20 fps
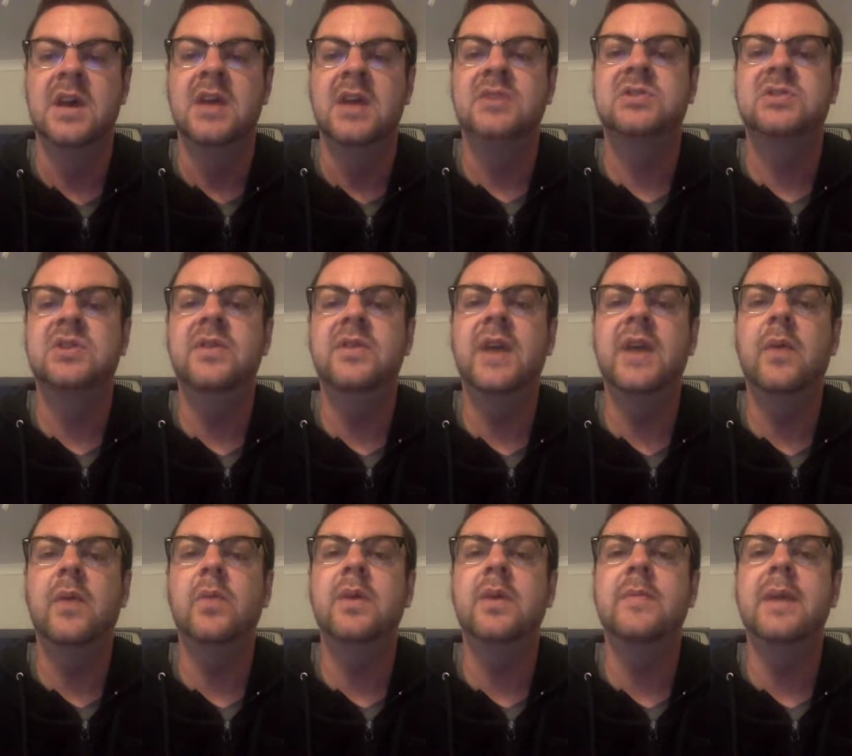so that
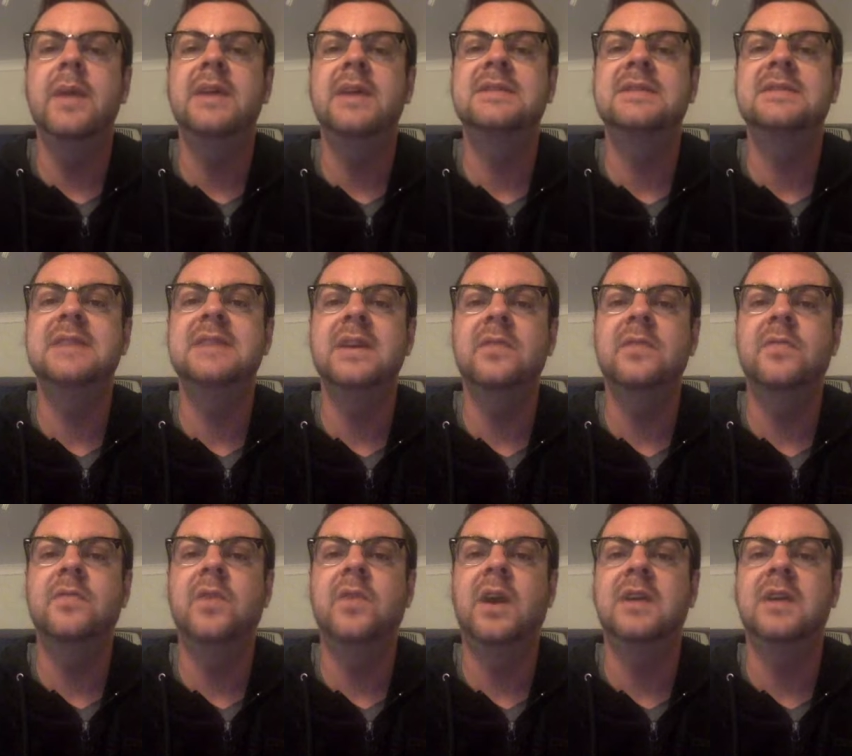we may set
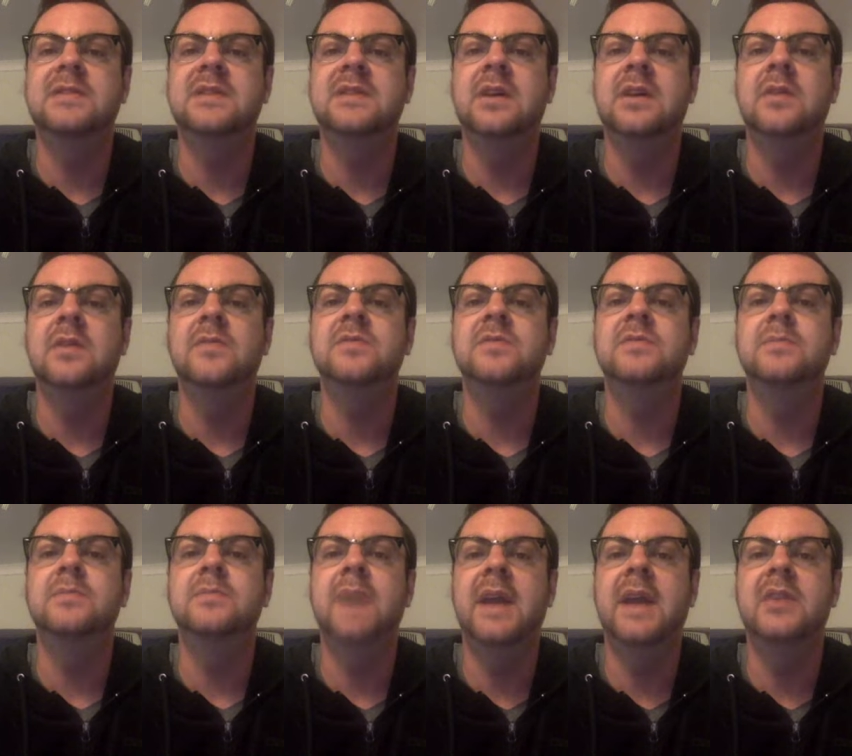for ourselves
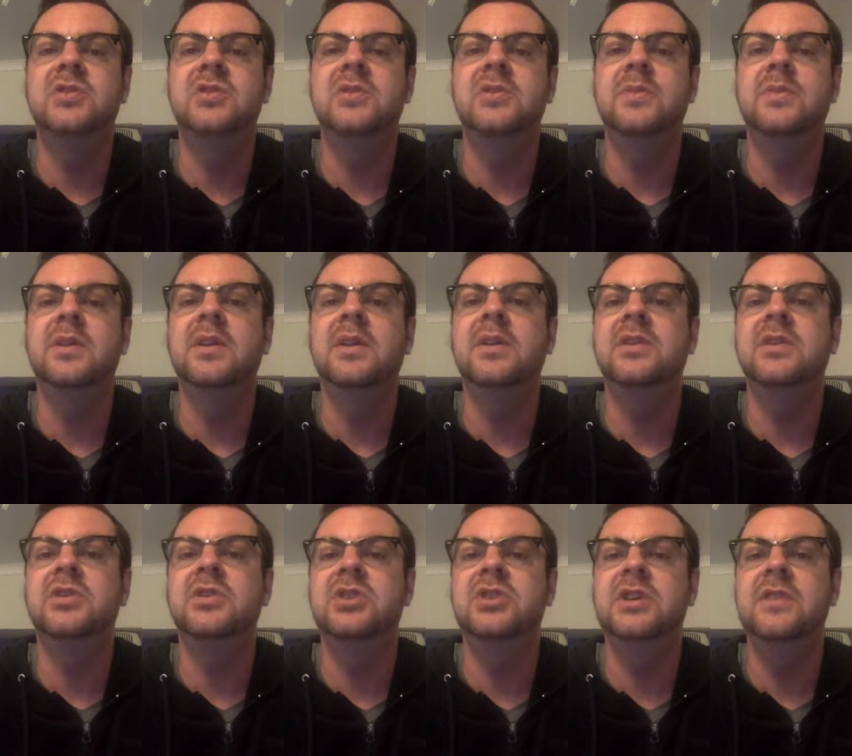manageable and
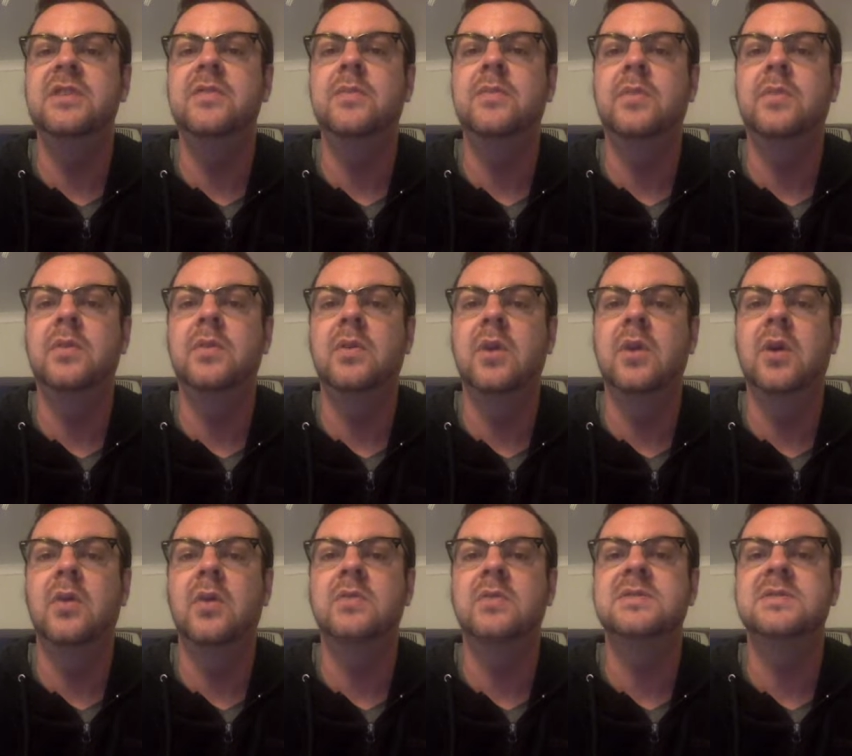achievable
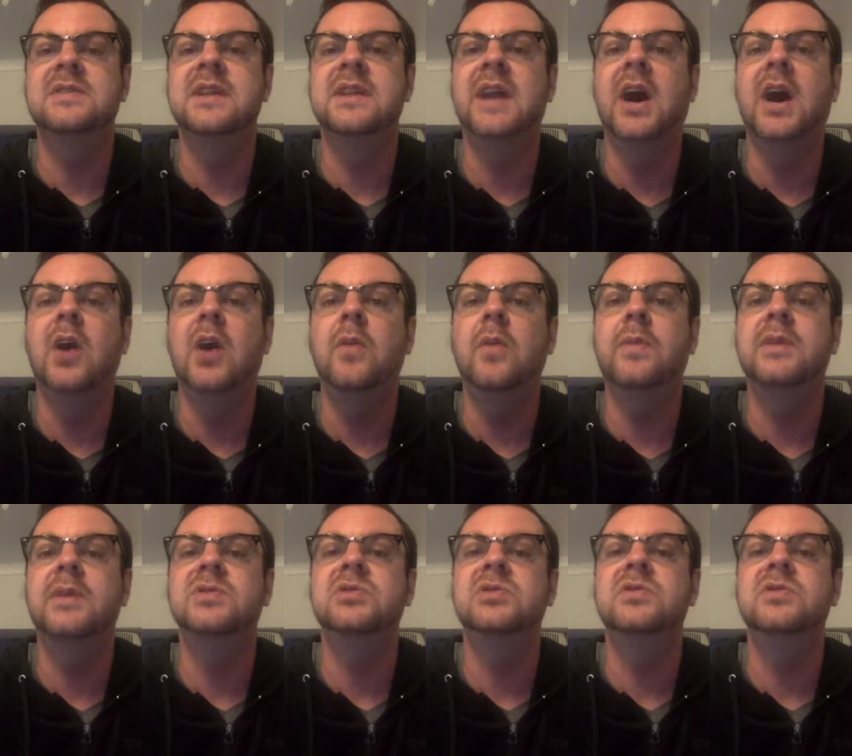goals that help
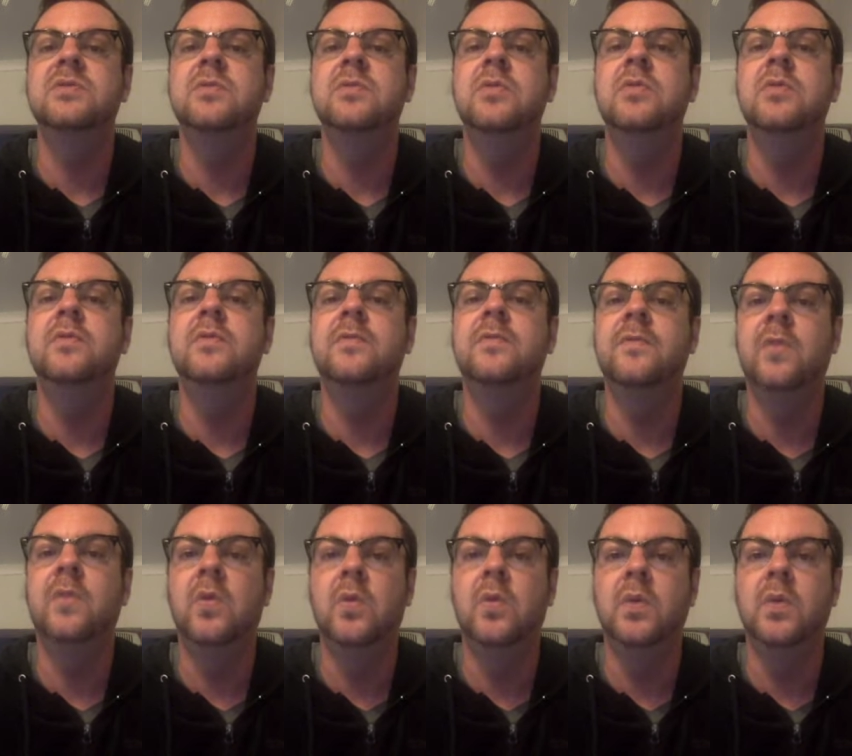us to move
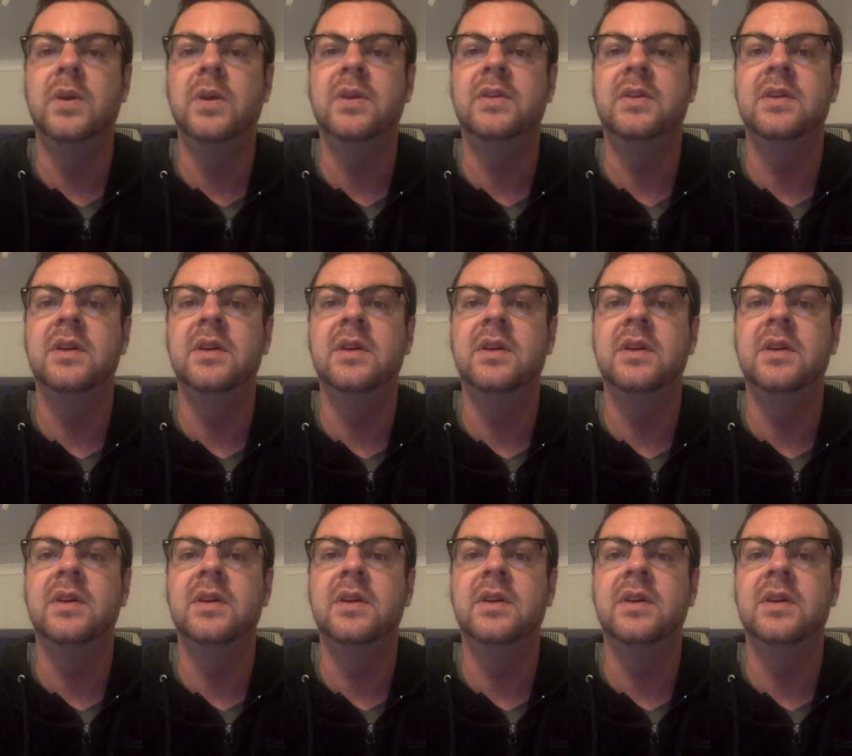forward